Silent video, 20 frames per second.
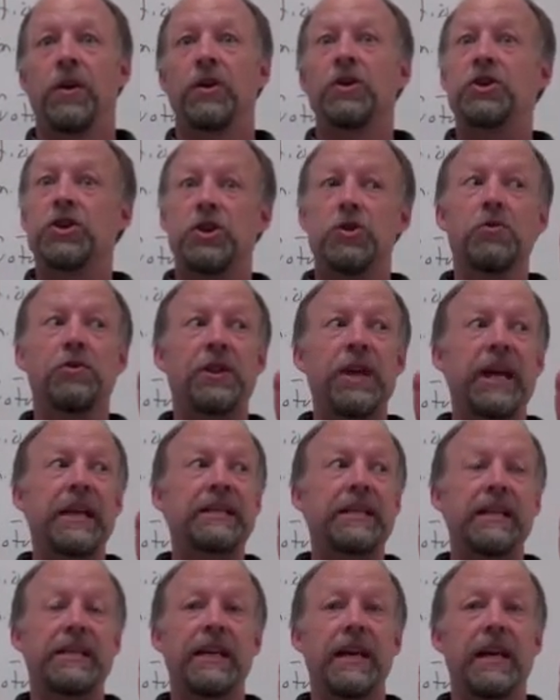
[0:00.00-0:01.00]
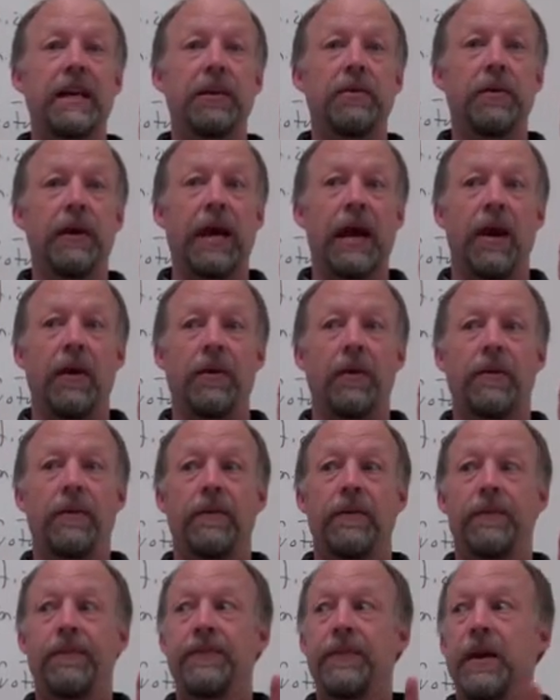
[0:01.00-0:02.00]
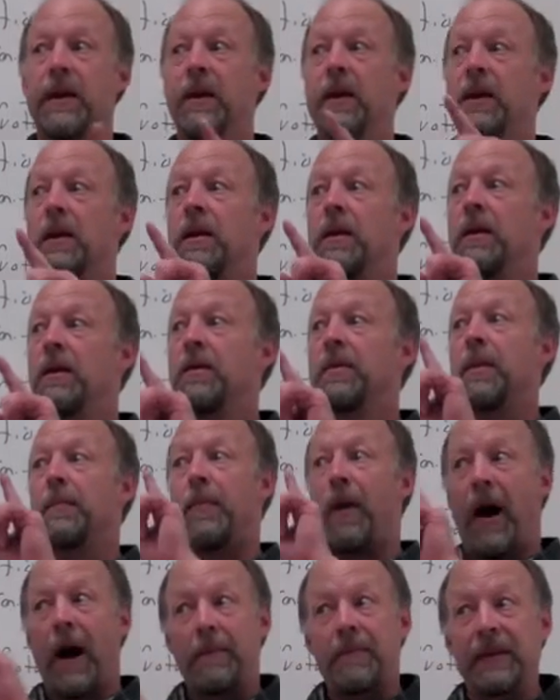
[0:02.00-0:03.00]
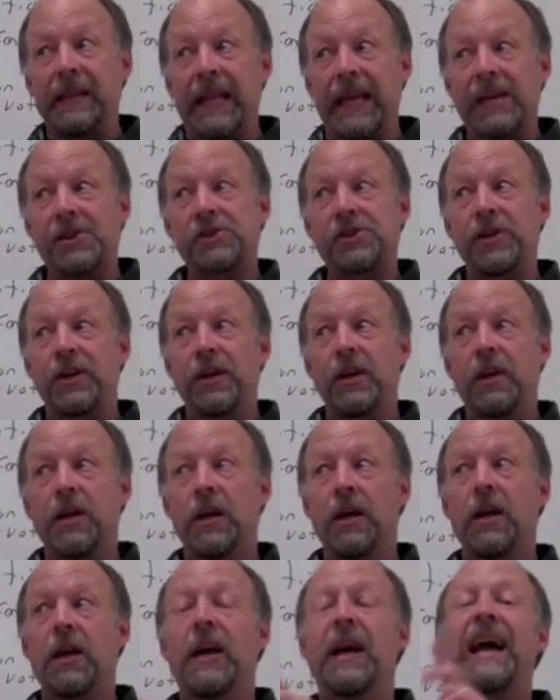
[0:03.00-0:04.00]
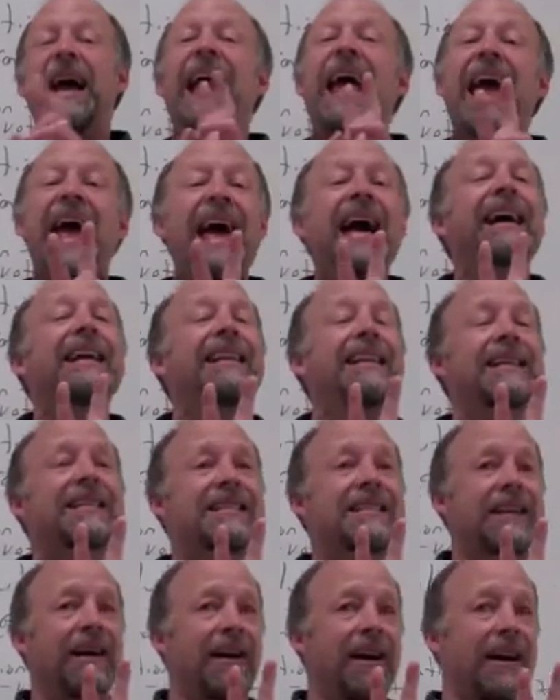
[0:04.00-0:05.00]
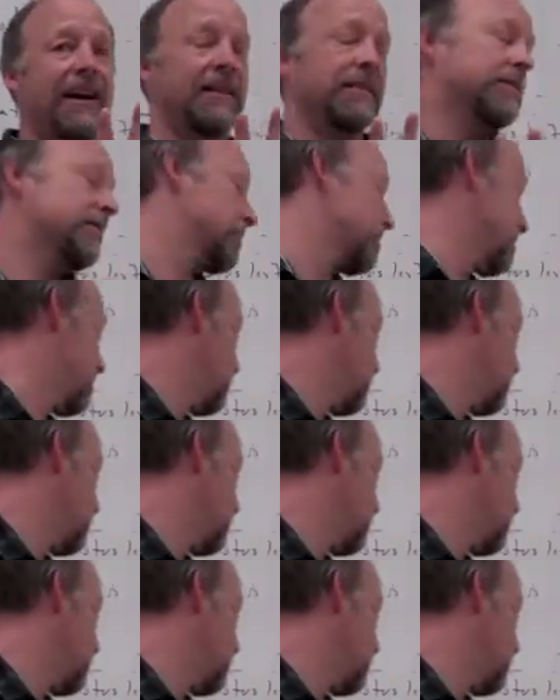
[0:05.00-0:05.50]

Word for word: Two things they take into account the population and the size.